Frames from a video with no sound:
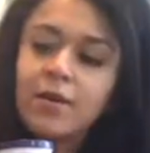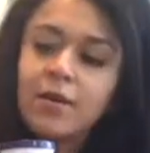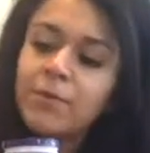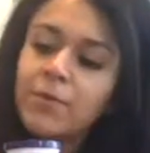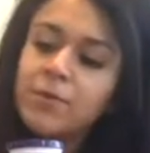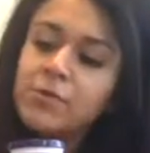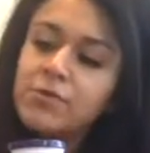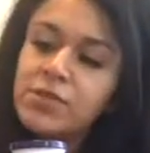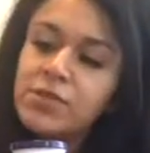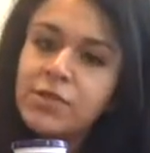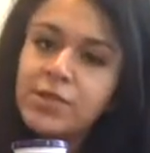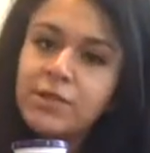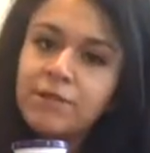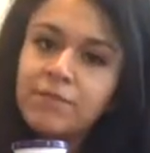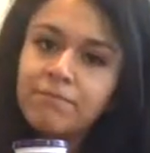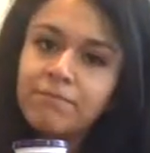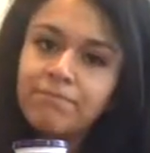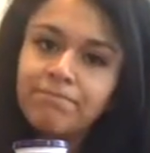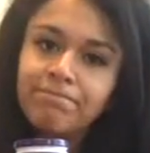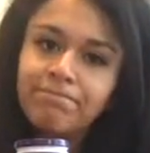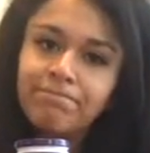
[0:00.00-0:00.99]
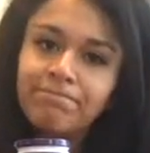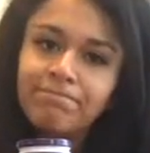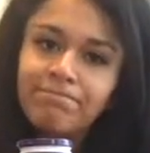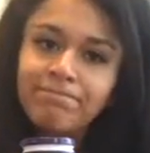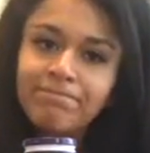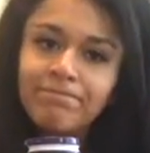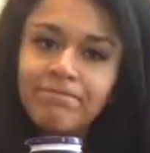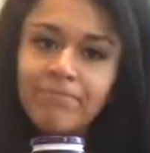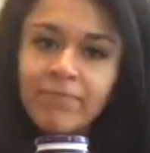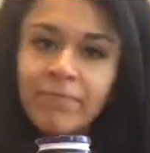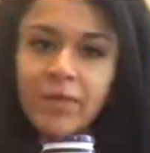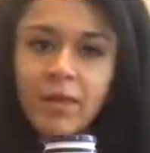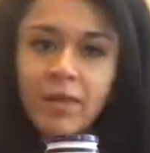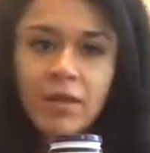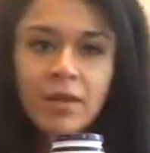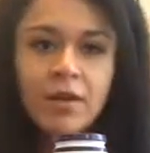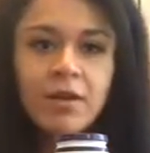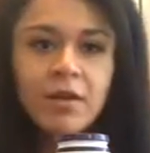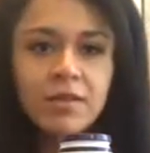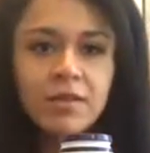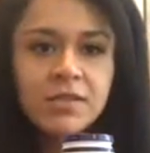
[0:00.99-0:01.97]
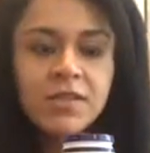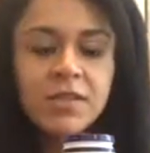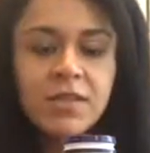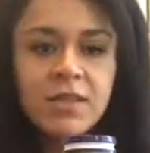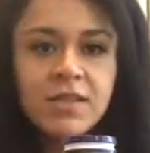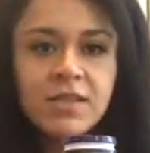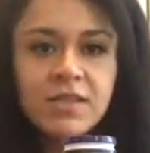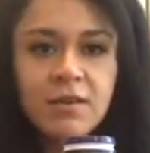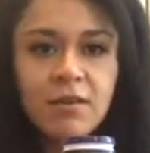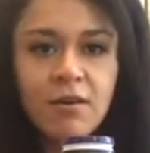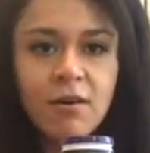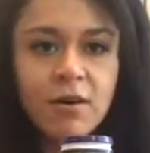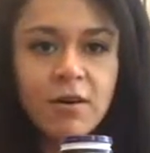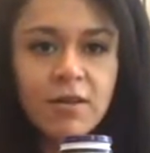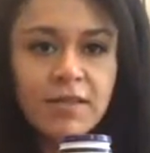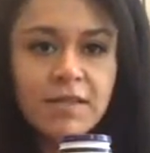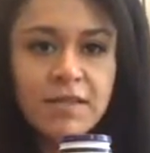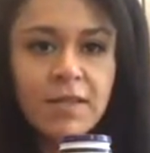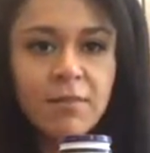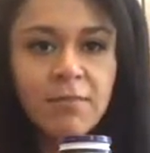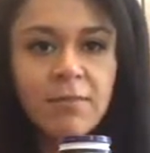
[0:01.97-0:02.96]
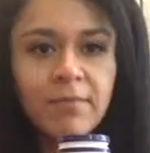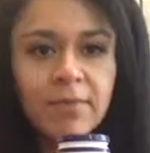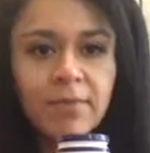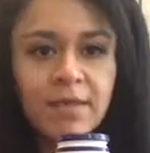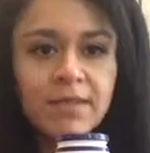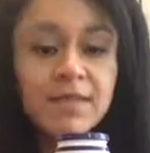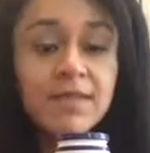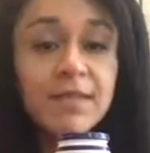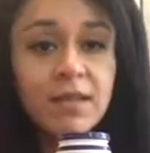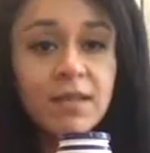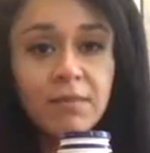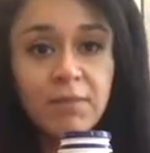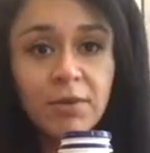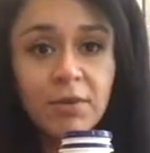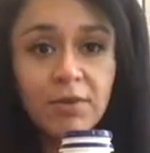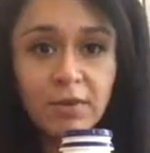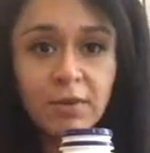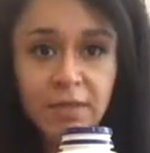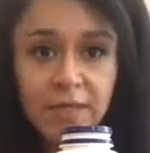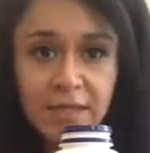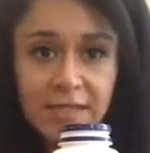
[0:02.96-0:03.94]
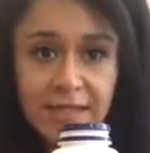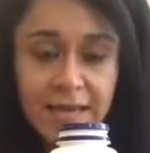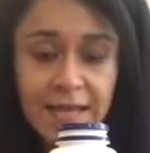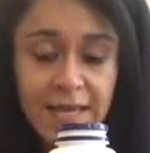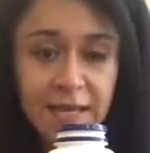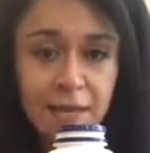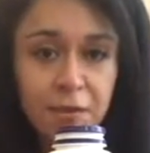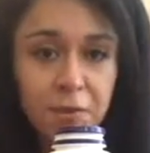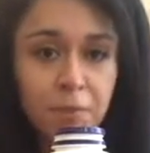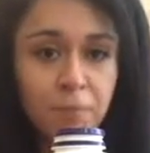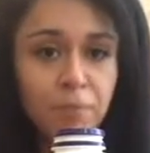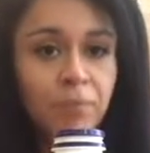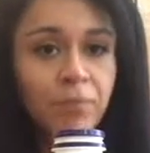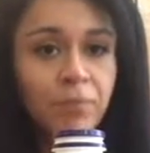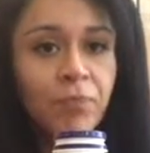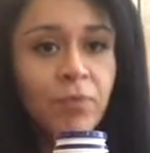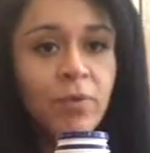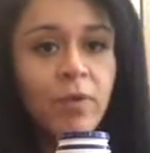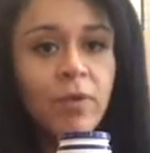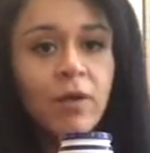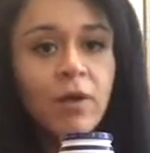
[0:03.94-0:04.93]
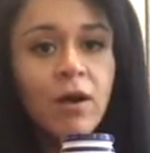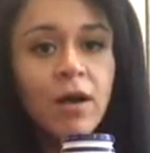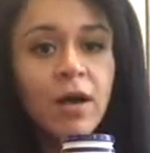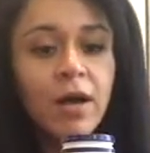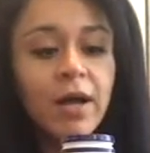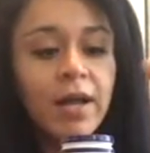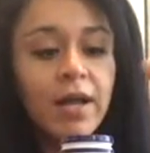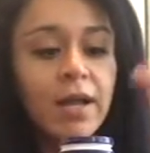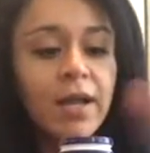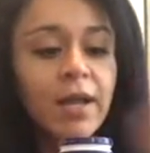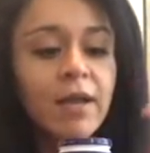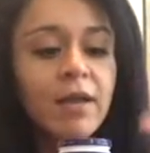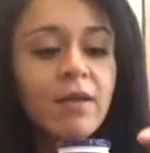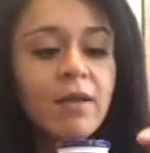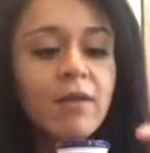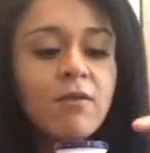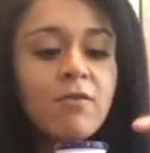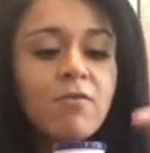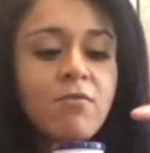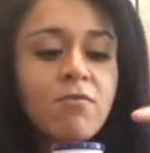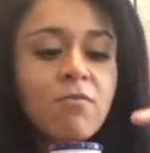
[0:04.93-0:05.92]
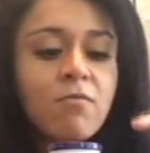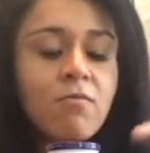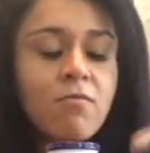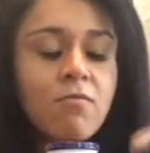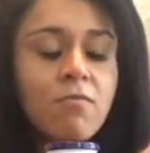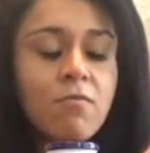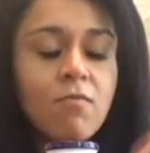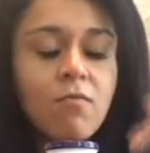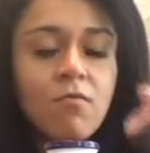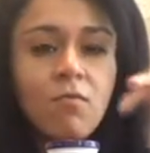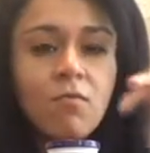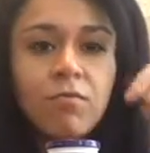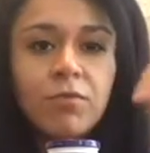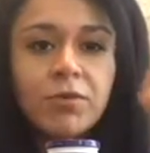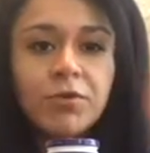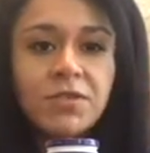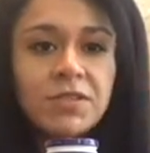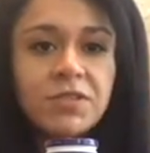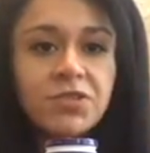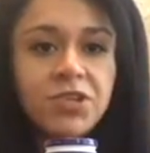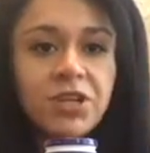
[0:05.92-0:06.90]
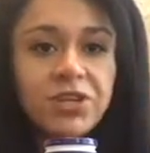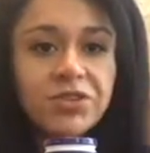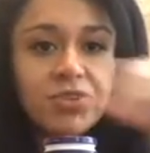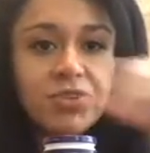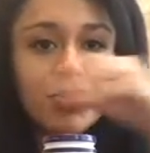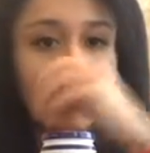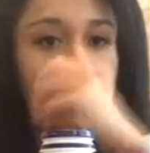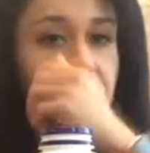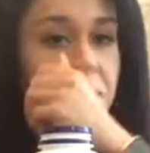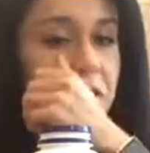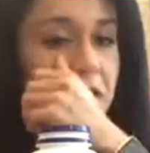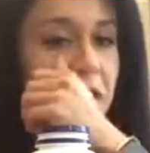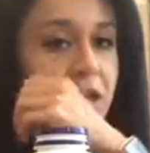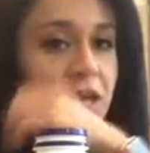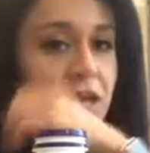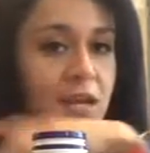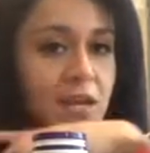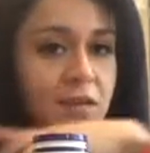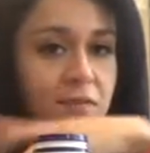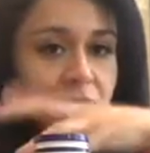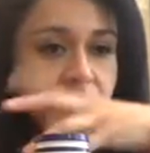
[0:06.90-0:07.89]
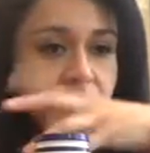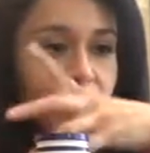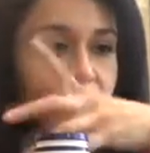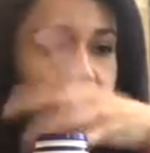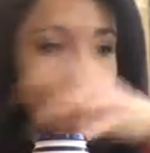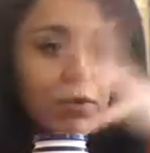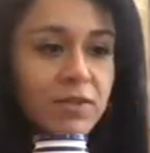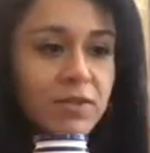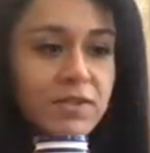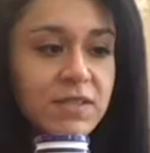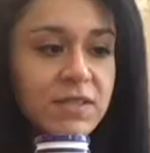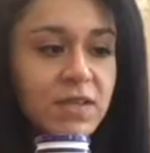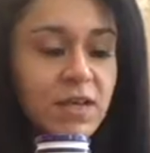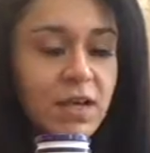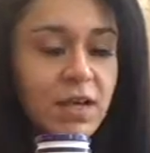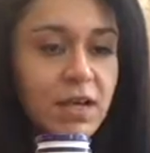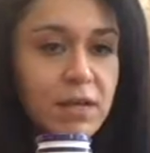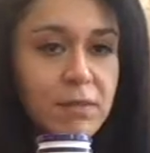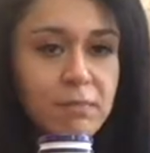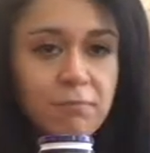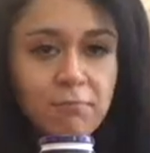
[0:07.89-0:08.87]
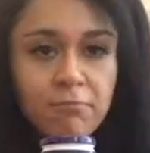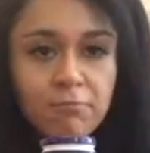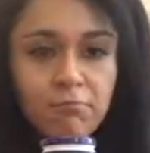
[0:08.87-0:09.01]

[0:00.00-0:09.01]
protein. So these are all the supplements that I'm currently taking. I would suggest trying any of the ones that I